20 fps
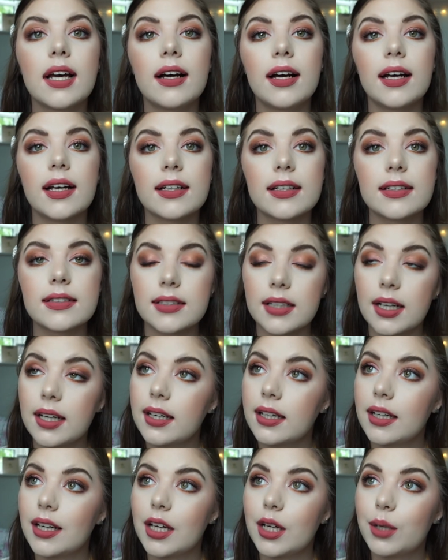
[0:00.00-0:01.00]
I guess
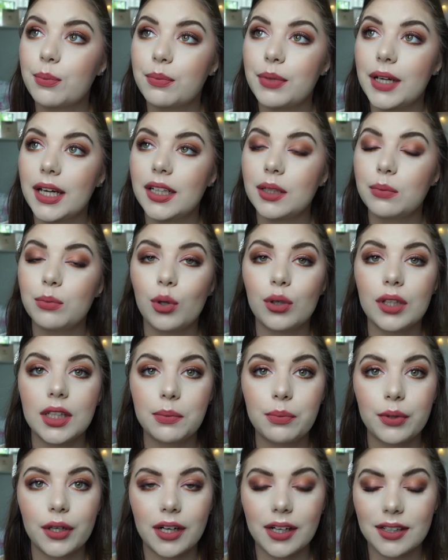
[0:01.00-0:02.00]
I am panning more
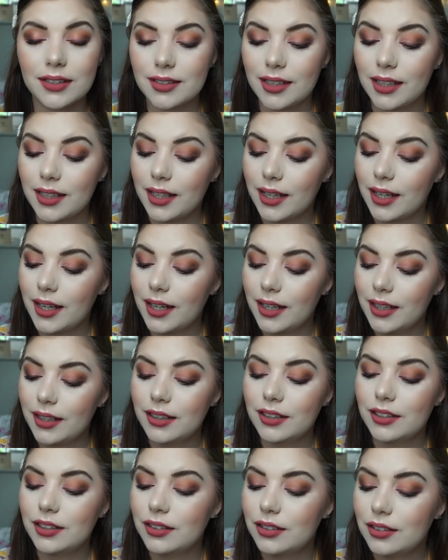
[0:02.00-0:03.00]
lip products that
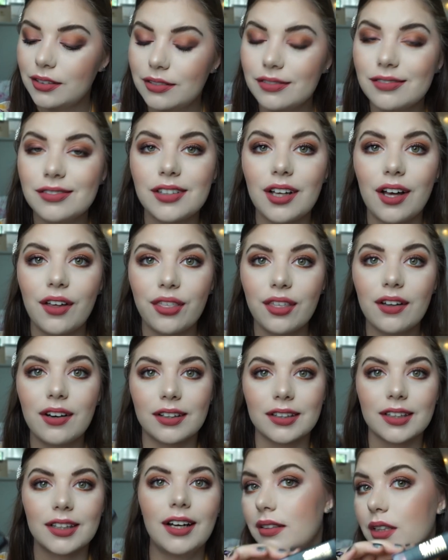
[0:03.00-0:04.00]
I
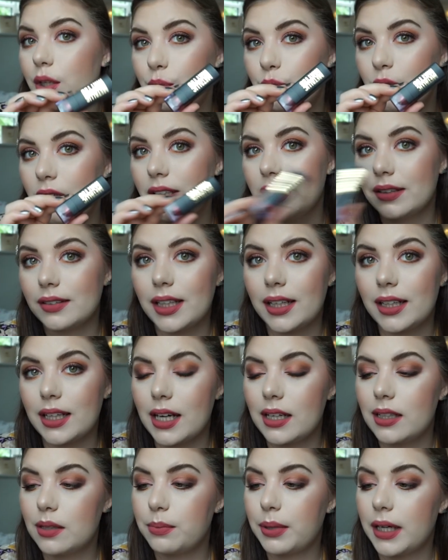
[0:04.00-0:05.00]
thought. The red that
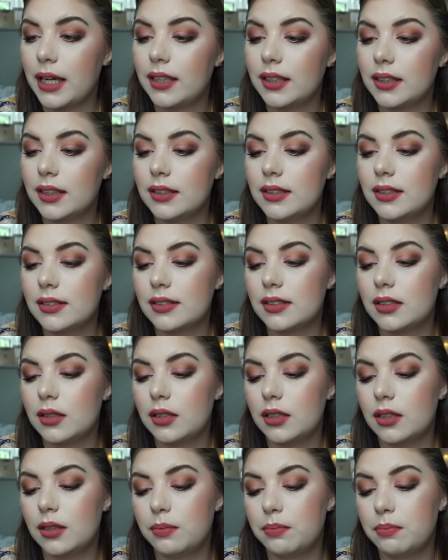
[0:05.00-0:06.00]
I am panning is
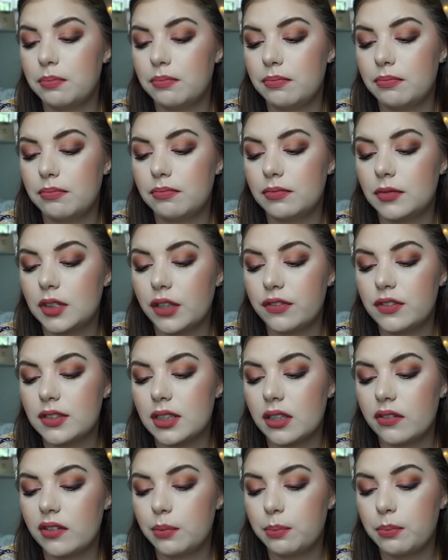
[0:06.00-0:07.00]
the
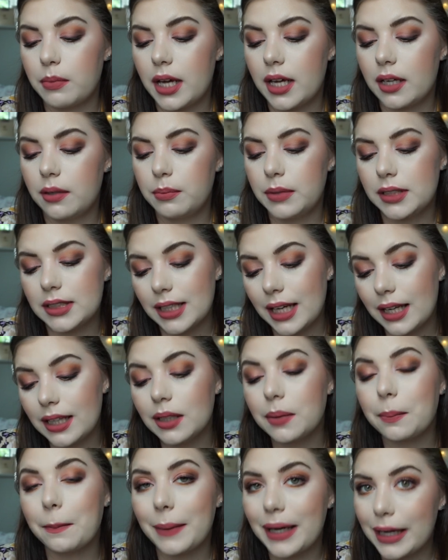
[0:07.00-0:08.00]
W7 Matte
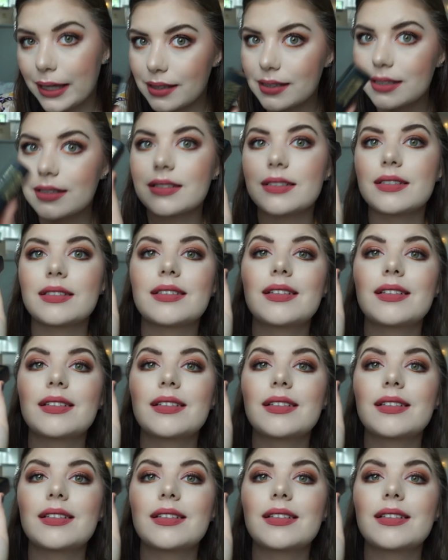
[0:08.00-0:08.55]
Metallic Matte